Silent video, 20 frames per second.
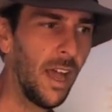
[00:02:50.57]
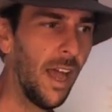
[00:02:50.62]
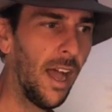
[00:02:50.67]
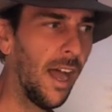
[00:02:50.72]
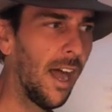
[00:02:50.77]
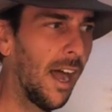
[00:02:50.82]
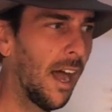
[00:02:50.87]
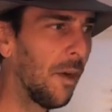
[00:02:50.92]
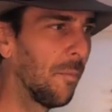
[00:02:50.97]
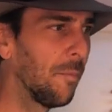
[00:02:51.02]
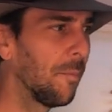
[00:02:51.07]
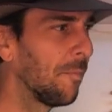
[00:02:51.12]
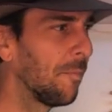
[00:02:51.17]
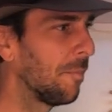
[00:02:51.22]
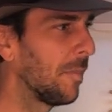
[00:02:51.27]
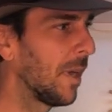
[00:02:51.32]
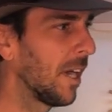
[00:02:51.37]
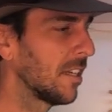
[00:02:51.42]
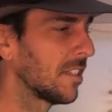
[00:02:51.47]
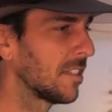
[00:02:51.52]
Um,
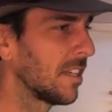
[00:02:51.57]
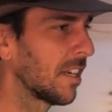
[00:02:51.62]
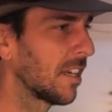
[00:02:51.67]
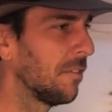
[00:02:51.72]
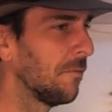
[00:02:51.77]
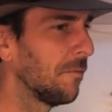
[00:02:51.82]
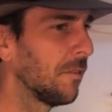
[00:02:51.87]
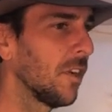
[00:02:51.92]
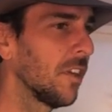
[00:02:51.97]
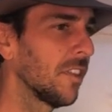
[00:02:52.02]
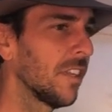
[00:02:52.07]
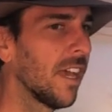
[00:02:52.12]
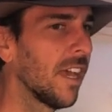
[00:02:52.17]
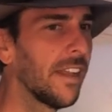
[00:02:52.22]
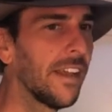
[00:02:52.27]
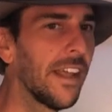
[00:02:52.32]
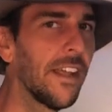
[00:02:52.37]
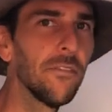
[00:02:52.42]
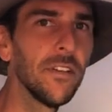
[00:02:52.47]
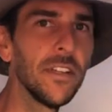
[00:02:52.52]
but to convert
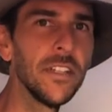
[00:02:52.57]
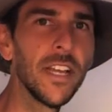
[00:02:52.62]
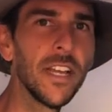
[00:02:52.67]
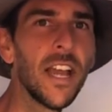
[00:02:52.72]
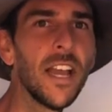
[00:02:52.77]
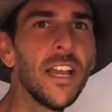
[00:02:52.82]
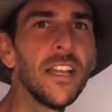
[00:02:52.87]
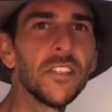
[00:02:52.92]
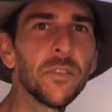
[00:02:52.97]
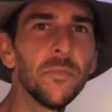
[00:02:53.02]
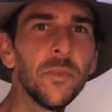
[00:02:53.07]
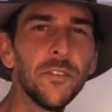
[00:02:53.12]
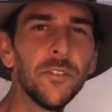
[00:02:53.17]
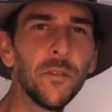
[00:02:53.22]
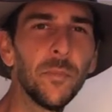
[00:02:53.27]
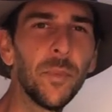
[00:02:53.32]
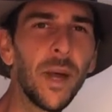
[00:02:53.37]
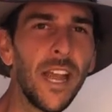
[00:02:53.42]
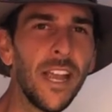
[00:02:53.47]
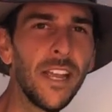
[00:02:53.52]
that every day is a bit of
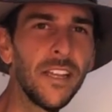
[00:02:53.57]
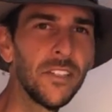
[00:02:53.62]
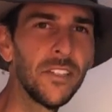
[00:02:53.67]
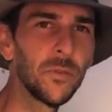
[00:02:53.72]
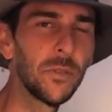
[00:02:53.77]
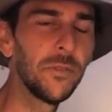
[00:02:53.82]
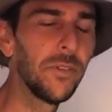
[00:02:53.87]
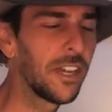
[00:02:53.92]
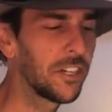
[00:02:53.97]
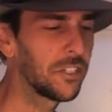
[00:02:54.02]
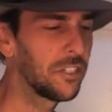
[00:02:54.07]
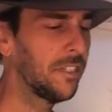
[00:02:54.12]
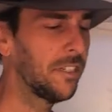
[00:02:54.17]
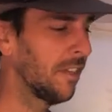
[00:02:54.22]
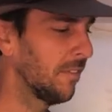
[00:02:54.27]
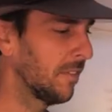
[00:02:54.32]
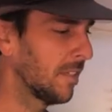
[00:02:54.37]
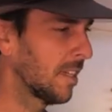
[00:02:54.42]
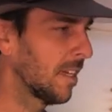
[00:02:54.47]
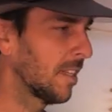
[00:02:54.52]
a pain, so we've actually
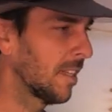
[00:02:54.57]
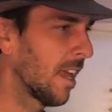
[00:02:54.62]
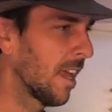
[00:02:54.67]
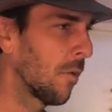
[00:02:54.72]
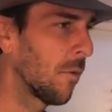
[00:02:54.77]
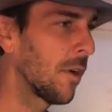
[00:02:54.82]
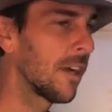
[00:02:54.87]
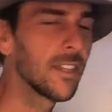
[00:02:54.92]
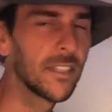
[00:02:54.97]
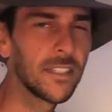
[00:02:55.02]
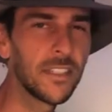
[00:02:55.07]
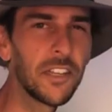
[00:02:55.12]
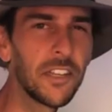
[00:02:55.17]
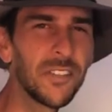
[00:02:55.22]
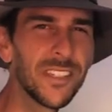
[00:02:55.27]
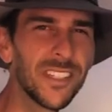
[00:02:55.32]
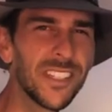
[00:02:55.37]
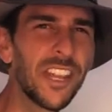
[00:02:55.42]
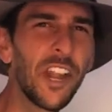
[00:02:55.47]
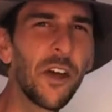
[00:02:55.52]
never done that. We just leave
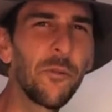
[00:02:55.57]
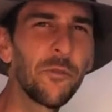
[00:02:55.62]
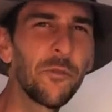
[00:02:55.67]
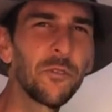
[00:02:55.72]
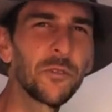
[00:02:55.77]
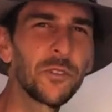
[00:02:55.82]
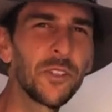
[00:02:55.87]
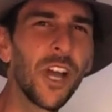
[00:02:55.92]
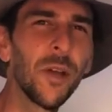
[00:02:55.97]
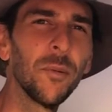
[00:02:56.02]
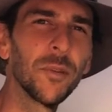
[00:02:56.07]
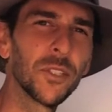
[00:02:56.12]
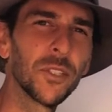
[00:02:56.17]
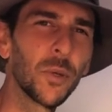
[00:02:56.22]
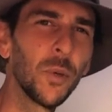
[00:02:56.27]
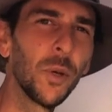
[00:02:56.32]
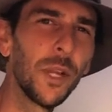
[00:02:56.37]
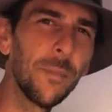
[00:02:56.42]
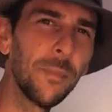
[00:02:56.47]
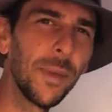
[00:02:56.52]
it set up full time as a
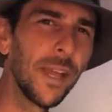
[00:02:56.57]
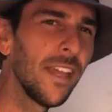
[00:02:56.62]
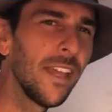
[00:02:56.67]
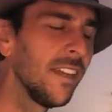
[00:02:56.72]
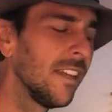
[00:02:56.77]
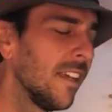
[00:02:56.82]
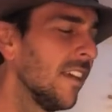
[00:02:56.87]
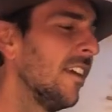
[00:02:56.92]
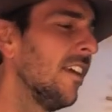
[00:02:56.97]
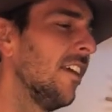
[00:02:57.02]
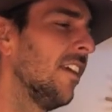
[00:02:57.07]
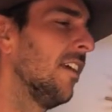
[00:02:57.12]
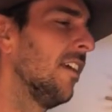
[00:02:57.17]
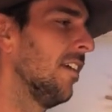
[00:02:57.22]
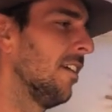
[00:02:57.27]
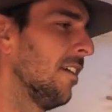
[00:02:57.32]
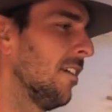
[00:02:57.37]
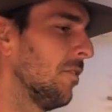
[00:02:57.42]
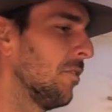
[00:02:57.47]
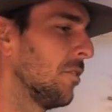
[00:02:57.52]
queen bed,
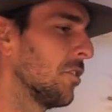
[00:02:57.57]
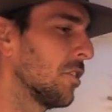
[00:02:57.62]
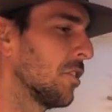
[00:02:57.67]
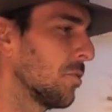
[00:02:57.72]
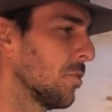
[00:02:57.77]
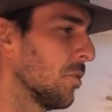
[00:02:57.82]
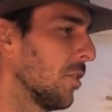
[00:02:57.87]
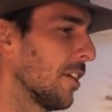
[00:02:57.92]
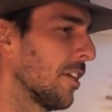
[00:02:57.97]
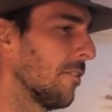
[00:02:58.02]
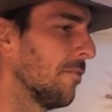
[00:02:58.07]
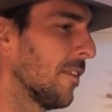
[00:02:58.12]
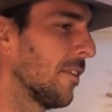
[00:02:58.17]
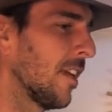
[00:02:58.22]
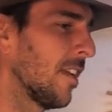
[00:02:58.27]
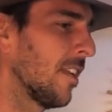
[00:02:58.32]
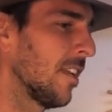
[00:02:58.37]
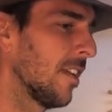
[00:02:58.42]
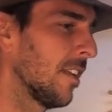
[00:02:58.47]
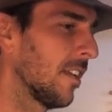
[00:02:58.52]
which is pretty
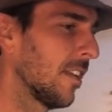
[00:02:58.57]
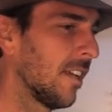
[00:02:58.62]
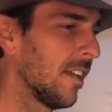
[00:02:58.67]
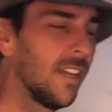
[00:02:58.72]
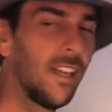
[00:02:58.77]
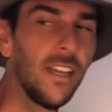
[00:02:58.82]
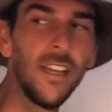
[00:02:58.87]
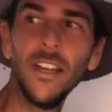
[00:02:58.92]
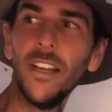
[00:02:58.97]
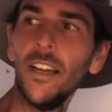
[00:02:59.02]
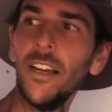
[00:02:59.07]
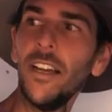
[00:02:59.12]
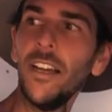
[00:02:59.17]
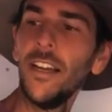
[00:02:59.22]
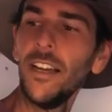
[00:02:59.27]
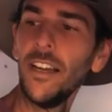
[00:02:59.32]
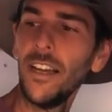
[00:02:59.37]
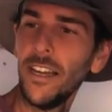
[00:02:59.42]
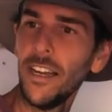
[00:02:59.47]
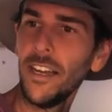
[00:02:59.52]
convenient.
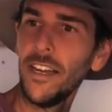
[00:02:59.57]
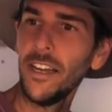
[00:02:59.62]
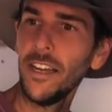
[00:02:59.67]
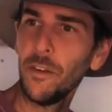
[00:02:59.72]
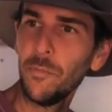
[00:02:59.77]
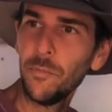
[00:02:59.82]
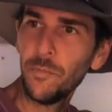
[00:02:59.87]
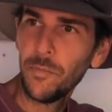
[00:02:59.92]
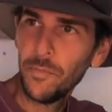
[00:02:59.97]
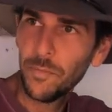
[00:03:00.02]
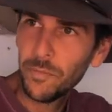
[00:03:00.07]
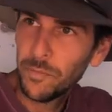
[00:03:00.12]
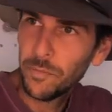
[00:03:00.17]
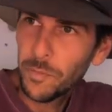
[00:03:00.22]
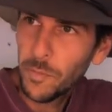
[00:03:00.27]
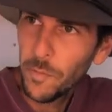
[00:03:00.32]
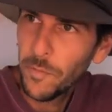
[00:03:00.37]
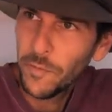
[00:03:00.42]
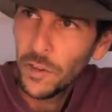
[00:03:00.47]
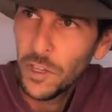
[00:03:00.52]
Um,
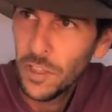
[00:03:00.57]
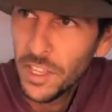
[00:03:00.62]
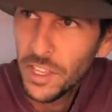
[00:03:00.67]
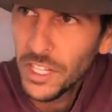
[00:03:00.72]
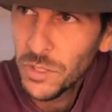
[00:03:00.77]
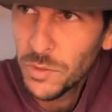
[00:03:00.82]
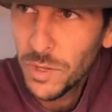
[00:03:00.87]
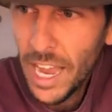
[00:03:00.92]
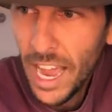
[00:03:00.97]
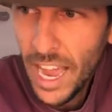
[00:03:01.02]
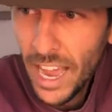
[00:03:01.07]
a few things we